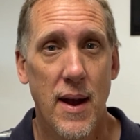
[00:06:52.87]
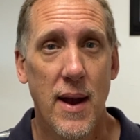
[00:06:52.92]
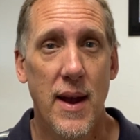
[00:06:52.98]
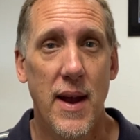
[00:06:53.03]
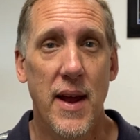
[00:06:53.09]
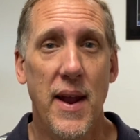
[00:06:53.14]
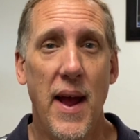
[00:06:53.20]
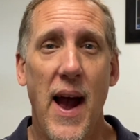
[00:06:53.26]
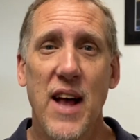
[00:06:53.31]

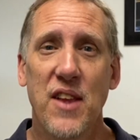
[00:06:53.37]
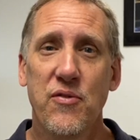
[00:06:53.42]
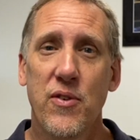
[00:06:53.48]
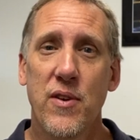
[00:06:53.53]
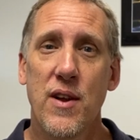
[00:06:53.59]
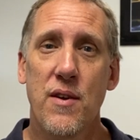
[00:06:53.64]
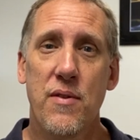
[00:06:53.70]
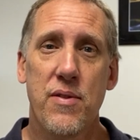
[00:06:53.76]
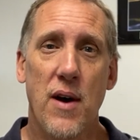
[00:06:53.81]
and ask for
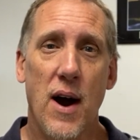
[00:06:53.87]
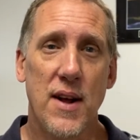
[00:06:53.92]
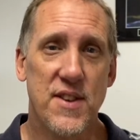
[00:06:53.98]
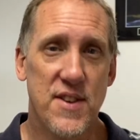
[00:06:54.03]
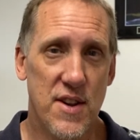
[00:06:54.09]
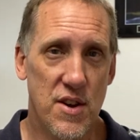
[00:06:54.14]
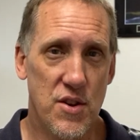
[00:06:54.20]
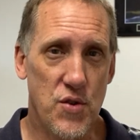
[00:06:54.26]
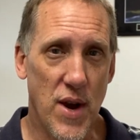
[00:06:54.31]
their thoughts
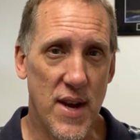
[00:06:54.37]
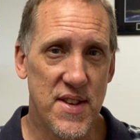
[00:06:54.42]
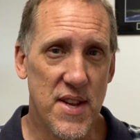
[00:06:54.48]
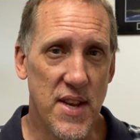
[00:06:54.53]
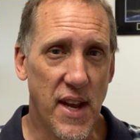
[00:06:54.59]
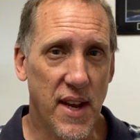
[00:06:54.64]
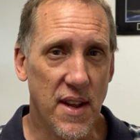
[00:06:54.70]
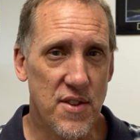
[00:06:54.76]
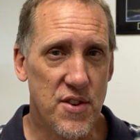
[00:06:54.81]
and address
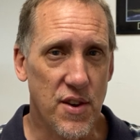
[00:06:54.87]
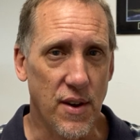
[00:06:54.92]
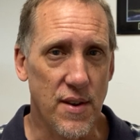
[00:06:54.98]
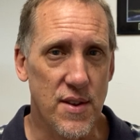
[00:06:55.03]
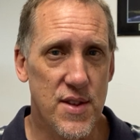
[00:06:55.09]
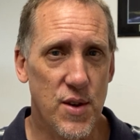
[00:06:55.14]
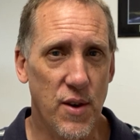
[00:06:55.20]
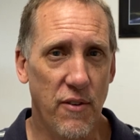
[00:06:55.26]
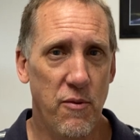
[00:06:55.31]
any concerns.
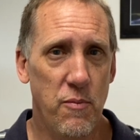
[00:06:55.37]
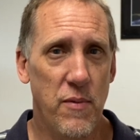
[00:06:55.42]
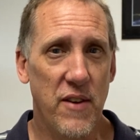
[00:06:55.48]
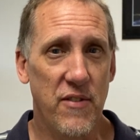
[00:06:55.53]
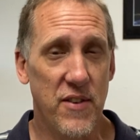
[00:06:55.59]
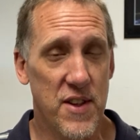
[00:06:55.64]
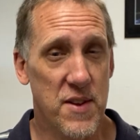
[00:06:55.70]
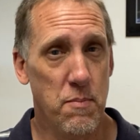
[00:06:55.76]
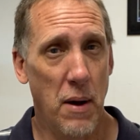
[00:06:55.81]
So if
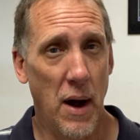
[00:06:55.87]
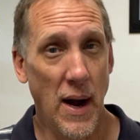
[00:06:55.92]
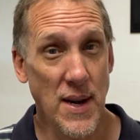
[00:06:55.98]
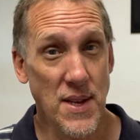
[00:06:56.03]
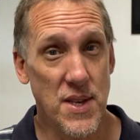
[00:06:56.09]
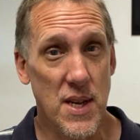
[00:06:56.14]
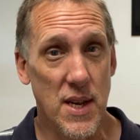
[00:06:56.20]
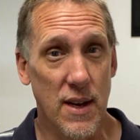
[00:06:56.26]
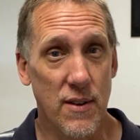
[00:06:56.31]
it's
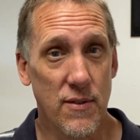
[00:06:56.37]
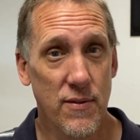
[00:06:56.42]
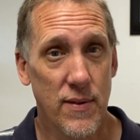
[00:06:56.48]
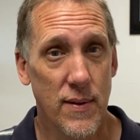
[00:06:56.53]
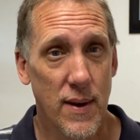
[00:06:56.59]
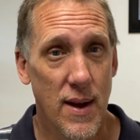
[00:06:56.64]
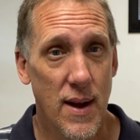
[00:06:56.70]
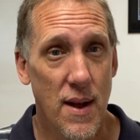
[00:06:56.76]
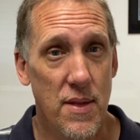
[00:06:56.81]
positive,
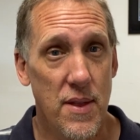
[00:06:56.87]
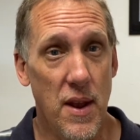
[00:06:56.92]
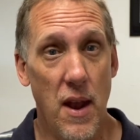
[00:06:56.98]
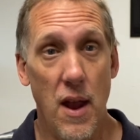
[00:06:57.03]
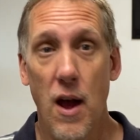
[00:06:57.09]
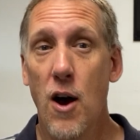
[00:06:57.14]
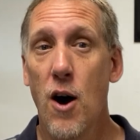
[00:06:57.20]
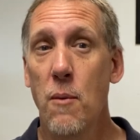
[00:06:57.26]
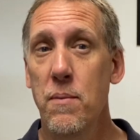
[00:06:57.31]
then
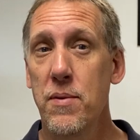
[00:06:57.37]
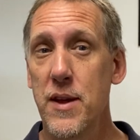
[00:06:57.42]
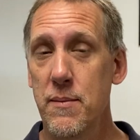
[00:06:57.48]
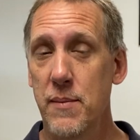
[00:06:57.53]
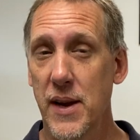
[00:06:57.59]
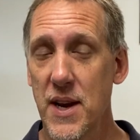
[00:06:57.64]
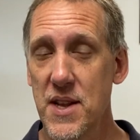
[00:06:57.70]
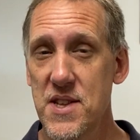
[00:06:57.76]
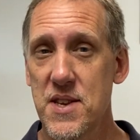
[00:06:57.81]
help them
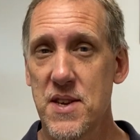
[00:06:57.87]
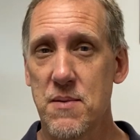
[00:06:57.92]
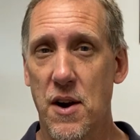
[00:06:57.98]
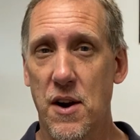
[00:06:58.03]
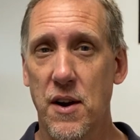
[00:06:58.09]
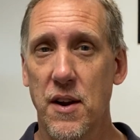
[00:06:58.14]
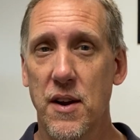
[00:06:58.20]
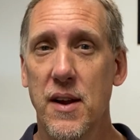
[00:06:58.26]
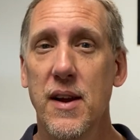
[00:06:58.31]
get
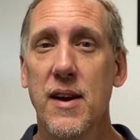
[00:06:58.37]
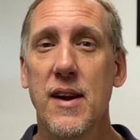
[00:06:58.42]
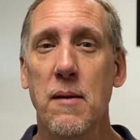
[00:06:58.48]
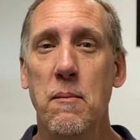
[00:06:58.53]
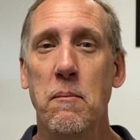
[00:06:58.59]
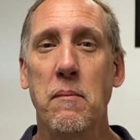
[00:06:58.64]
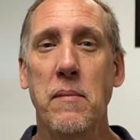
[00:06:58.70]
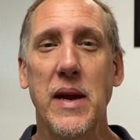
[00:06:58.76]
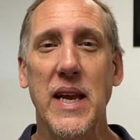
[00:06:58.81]
started
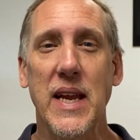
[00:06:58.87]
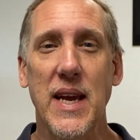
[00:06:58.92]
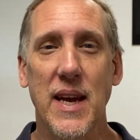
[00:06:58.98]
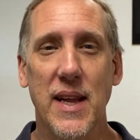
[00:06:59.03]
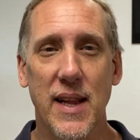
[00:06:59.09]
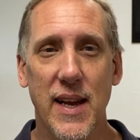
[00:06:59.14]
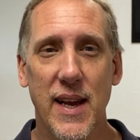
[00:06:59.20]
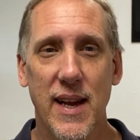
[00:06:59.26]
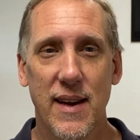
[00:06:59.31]

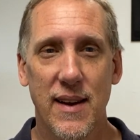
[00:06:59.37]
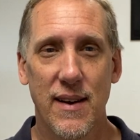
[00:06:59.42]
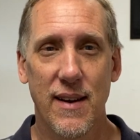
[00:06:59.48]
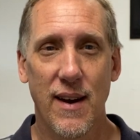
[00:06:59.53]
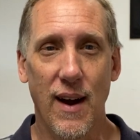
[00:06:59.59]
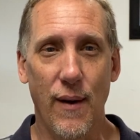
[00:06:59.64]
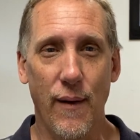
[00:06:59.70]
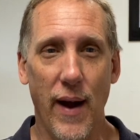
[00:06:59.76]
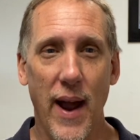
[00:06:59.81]
immediately,
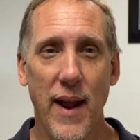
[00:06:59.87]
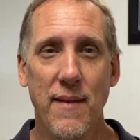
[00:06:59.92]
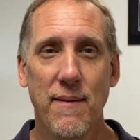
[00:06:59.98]
all right?